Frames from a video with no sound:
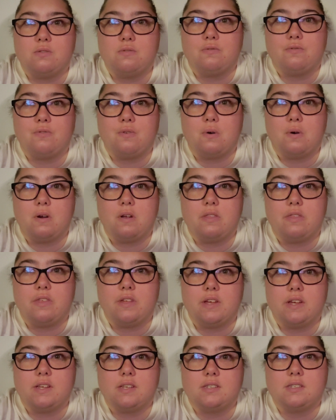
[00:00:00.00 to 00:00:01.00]
for
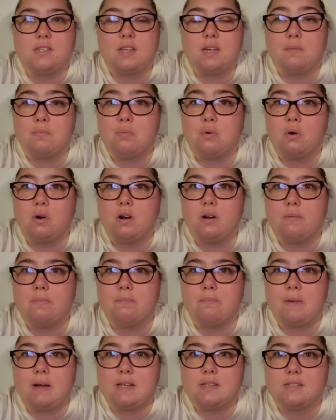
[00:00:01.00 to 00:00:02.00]
this
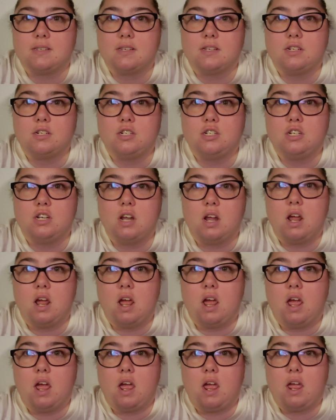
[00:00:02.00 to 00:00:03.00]
important message.
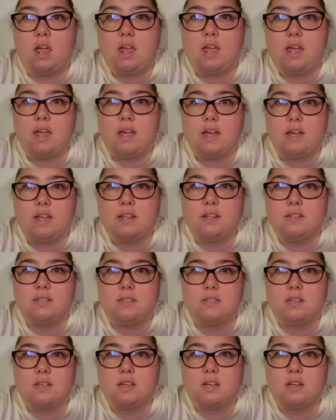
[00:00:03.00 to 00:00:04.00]

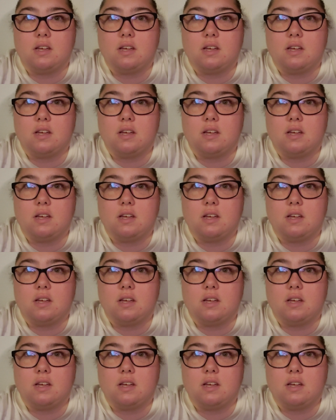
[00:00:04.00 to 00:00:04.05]
And